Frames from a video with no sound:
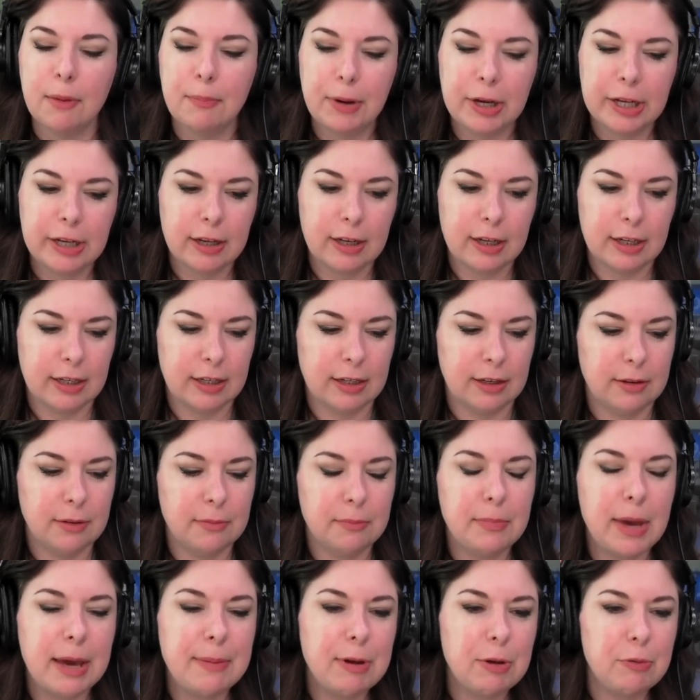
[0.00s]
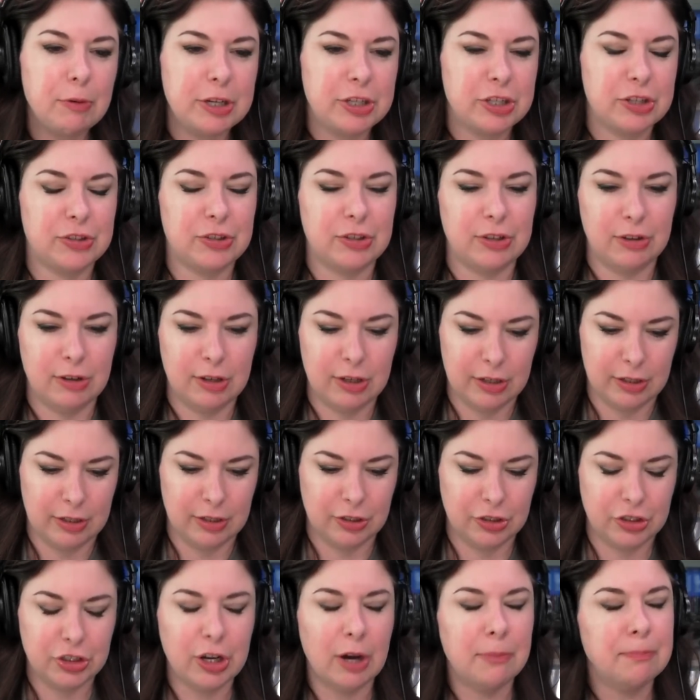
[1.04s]
But maybe we just uh,
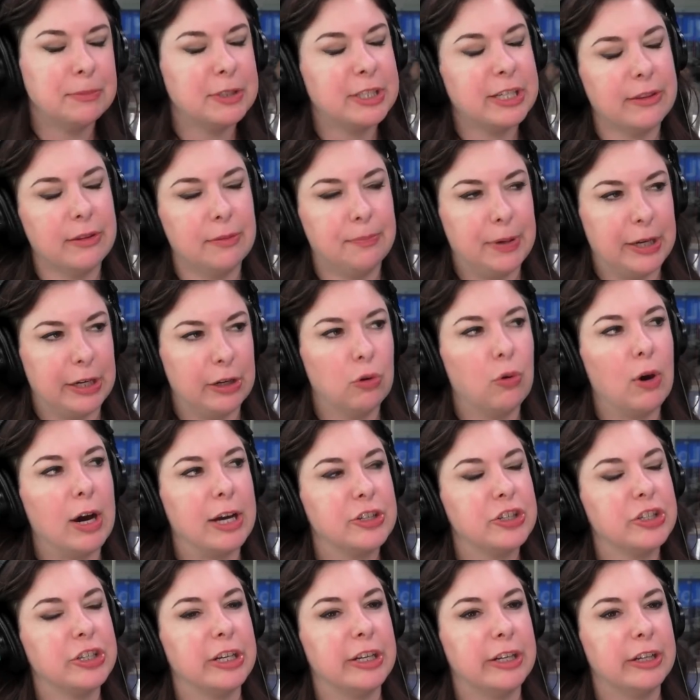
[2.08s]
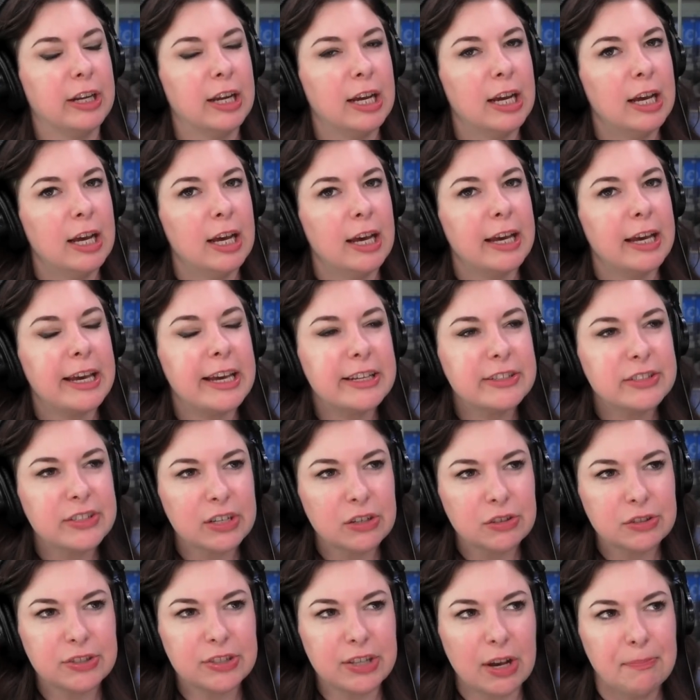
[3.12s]
jump to the big question is
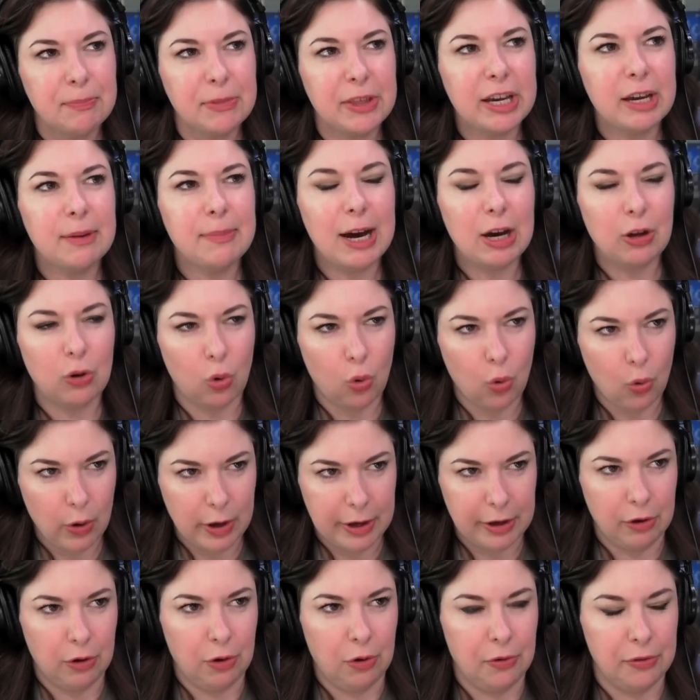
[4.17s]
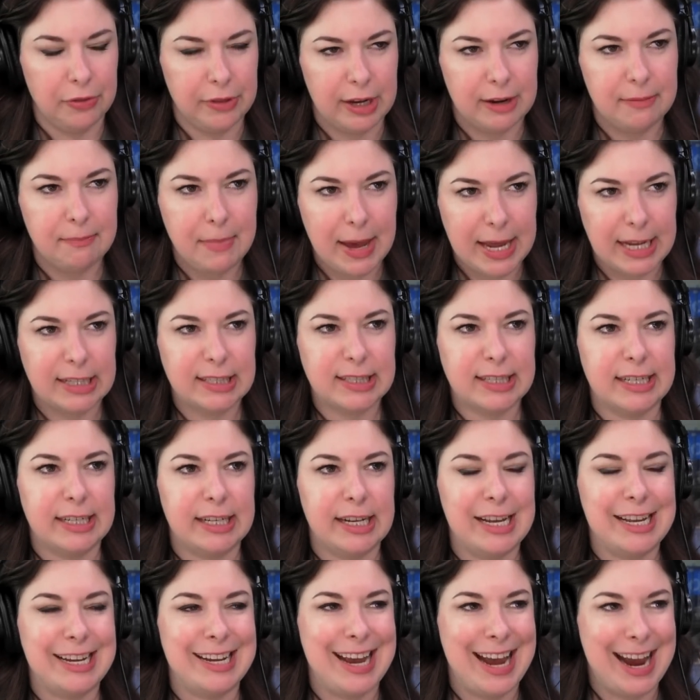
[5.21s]
there something about oil that makes
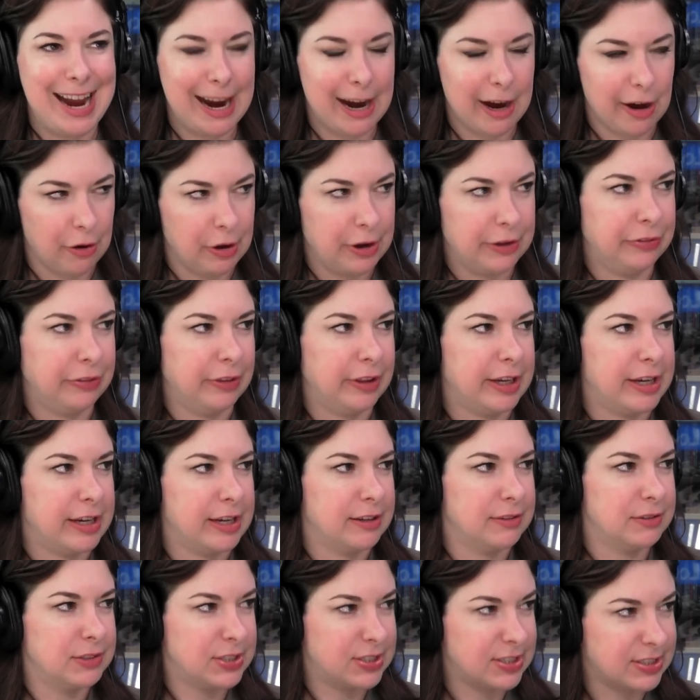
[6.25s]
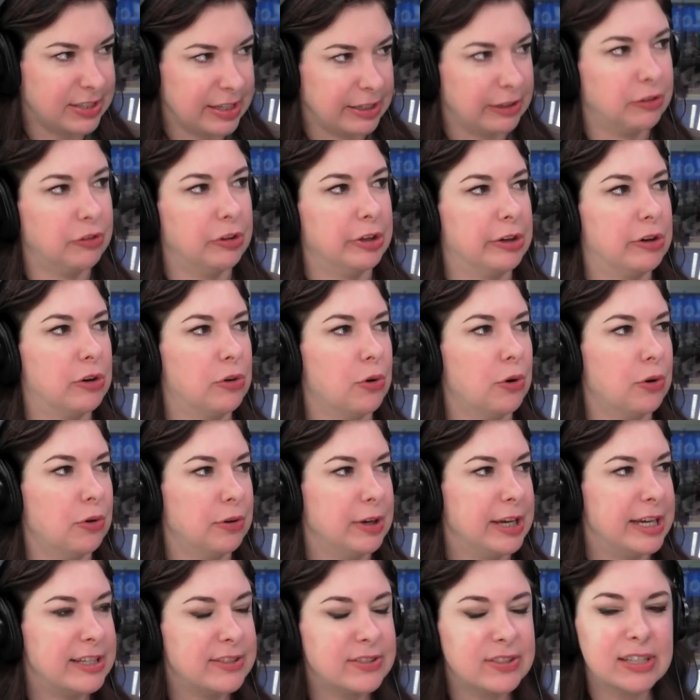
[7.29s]
it inherently
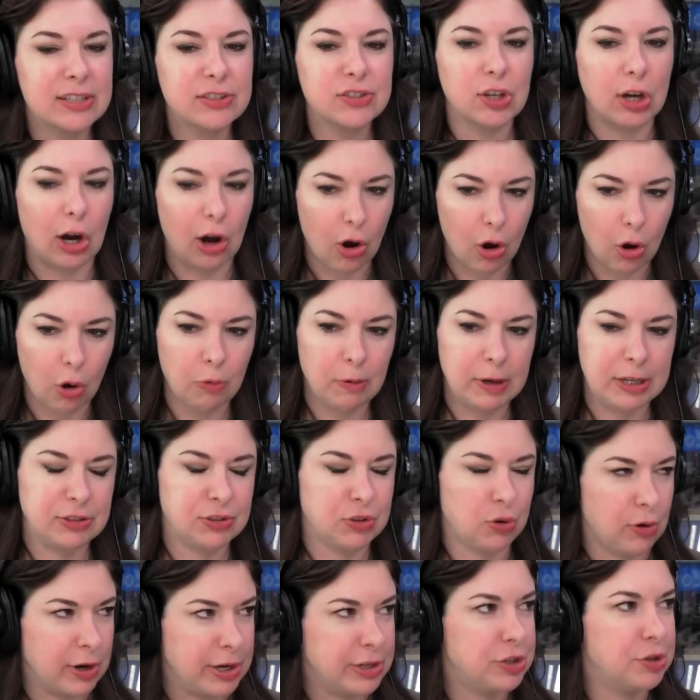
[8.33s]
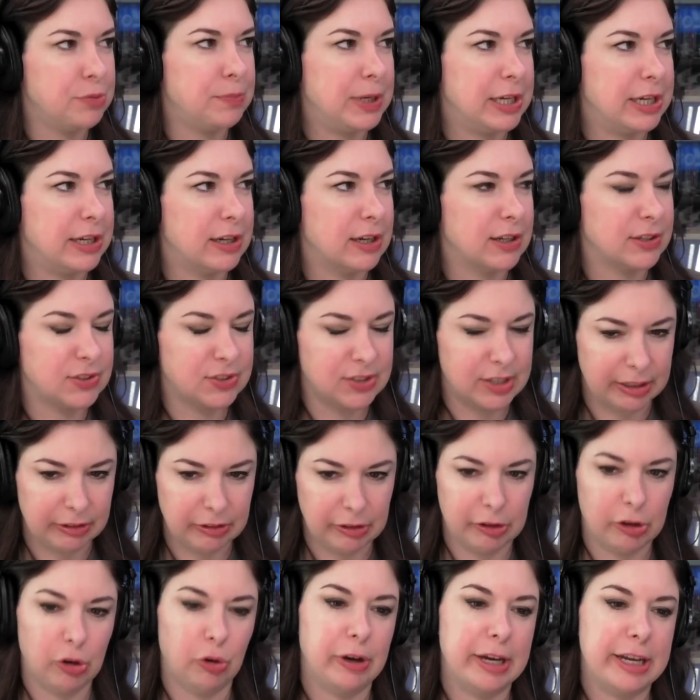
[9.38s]
cyclical? Is this always going to be a
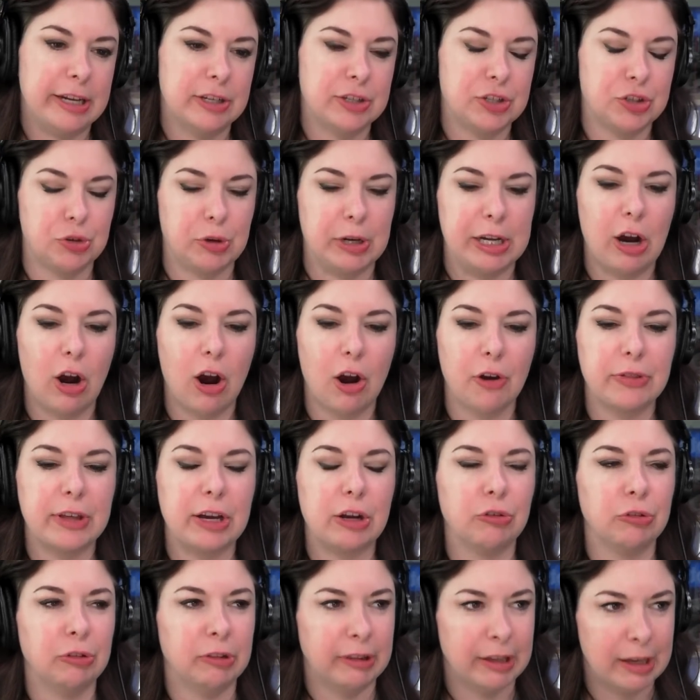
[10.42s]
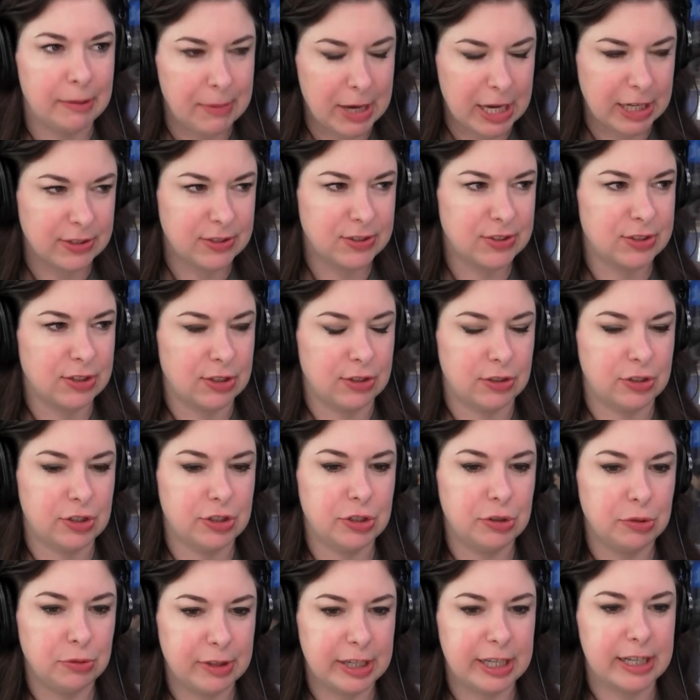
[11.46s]
cyclical industry? Are there limits
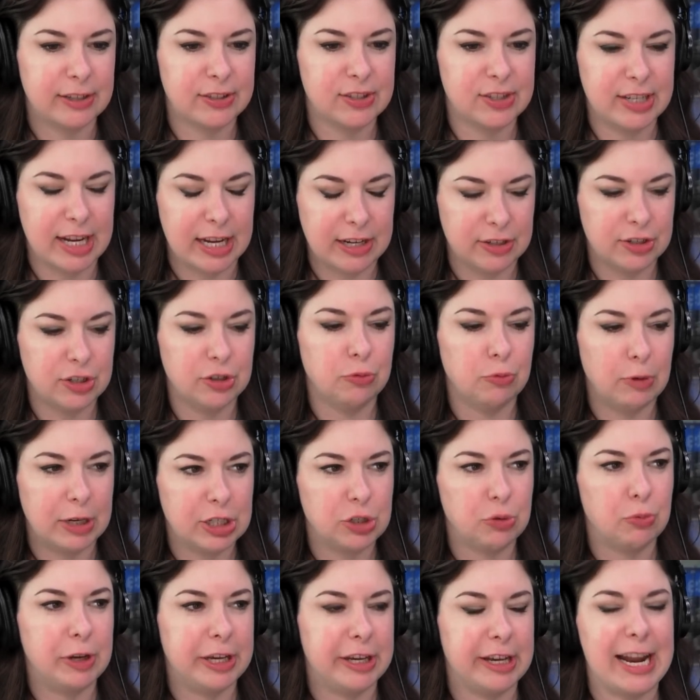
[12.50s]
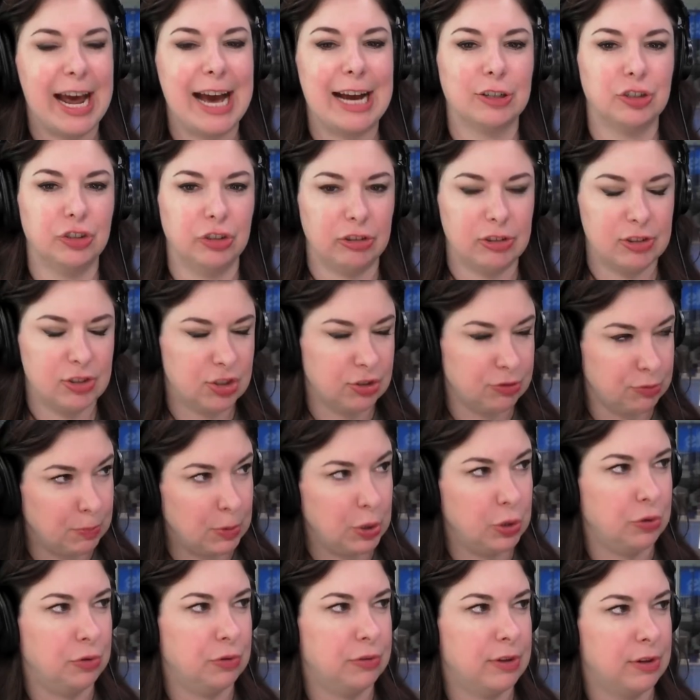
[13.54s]
to the extent to which we can actually
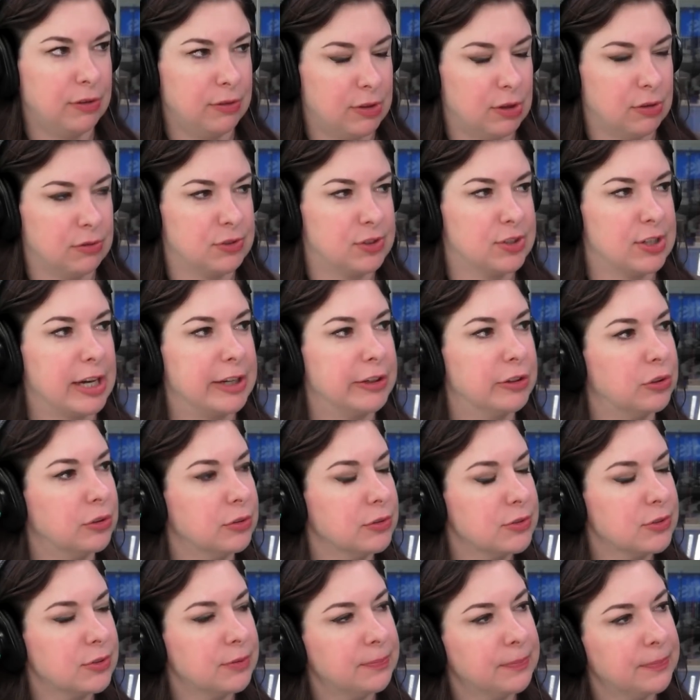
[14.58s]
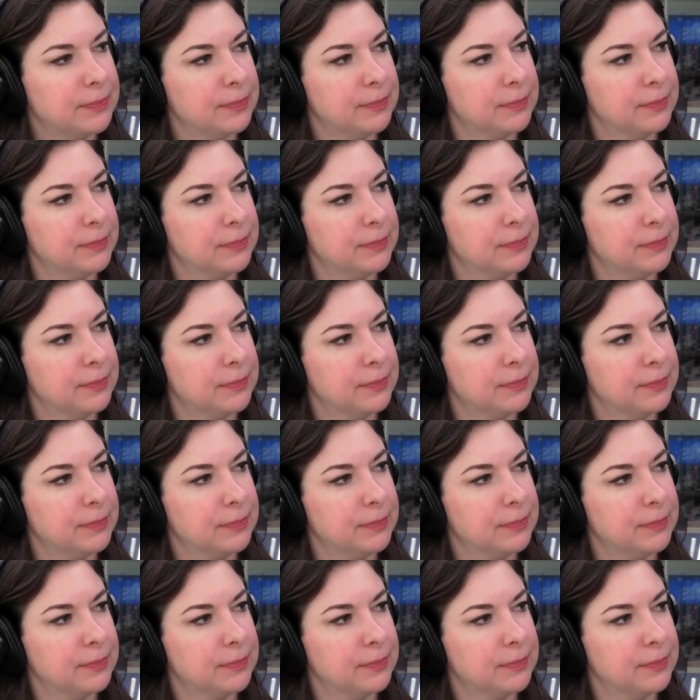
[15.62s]
smooth those cycles?